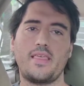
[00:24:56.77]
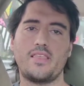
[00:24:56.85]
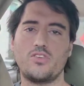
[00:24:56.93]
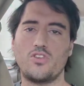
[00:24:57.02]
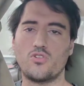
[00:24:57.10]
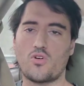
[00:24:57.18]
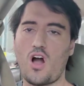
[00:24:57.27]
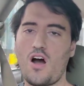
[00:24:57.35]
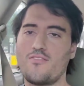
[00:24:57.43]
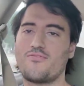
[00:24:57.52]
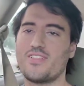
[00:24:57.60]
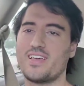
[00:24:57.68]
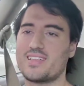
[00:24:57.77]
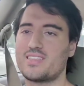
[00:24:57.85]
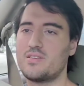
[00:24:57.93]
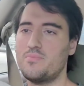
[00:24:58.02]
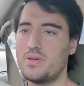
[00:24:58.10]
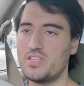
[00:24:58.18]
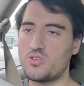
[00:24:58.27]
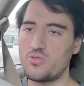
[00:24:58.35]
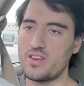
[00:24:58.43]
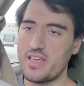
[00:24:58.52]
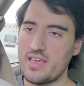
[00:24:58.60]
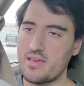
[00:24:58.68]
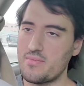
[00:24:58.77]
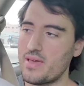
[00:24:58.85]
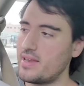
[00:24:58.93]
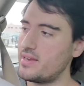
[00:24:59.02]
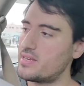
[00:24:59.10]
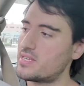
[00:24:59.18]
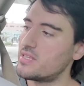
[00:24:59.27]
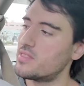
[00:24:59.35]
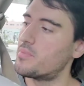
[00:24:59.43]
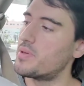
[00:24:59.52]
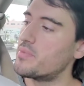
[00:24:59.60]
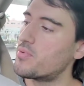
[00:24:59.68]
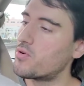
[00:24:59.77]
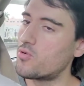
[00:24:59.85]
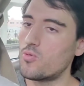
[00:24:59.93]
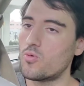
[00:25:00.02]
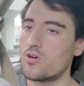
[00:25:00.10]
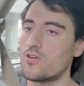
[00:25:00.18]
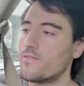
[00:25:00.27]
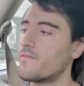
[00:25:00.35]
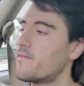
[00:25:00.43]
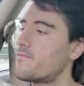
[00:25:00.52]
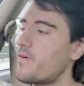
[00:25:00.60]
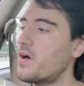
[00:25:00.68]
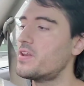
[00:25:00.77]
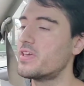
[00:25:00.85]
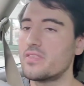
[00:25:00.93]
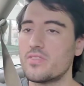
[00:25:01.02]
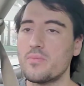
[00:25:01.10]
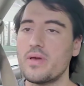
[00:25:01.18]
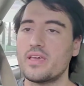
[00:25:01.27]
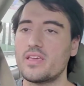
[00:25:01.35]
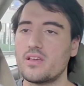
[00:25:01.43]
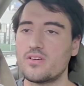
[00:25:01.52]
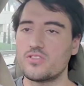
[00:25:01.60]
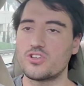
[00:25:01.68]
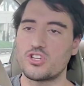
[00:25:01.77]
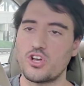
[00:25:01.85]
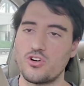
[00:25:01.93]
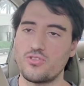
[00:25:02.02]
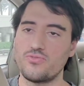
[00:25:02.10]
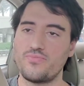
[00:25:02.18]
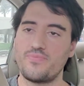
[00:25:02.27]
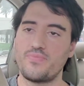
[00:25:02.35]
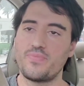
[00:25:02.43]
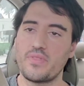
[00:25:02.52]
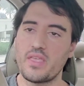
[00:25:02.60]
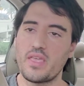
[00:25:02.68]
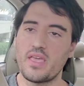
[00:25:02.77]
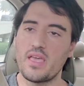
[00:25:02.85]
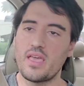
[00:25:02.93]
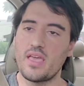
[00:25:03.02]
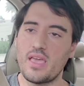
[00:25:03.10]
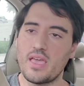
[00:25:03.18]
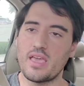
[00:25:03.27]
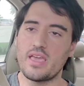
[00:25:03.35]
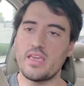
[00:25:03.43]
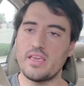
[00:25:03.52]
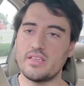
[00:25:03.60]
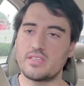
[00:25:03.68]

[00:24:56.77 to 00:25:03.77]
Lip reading: you know, conflict between him and the people who were funding the making of the show, he